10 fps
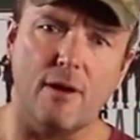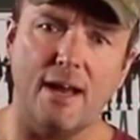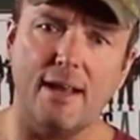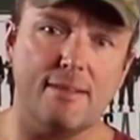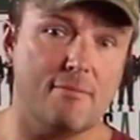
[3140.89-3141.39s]

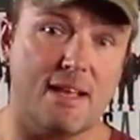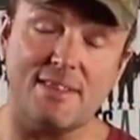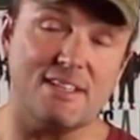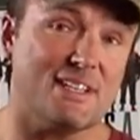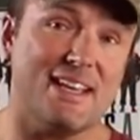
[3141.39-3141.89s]
Right?
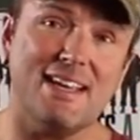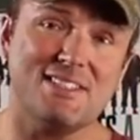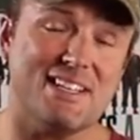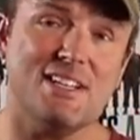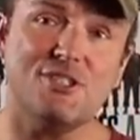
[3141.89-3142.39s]

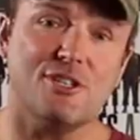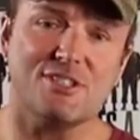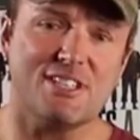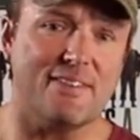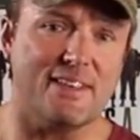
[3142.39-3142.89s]
It's easier
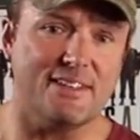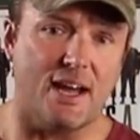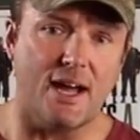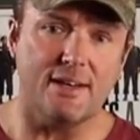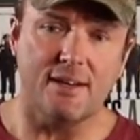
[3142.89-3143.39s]
said than
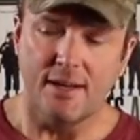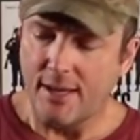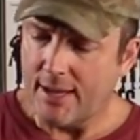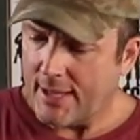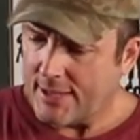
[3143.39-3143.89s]
done.
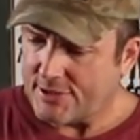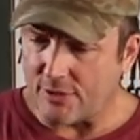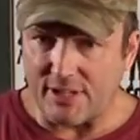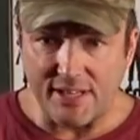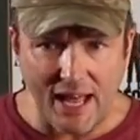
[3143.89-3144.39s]
So
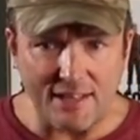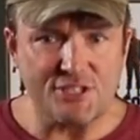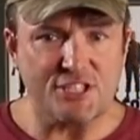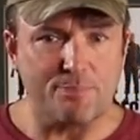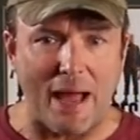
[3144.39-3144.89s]

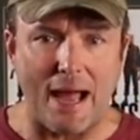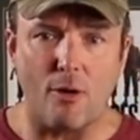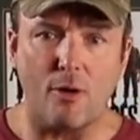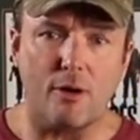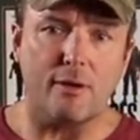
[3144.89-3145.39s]
knowledge is
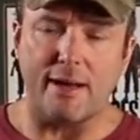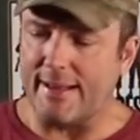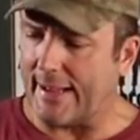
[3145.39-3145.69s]
power.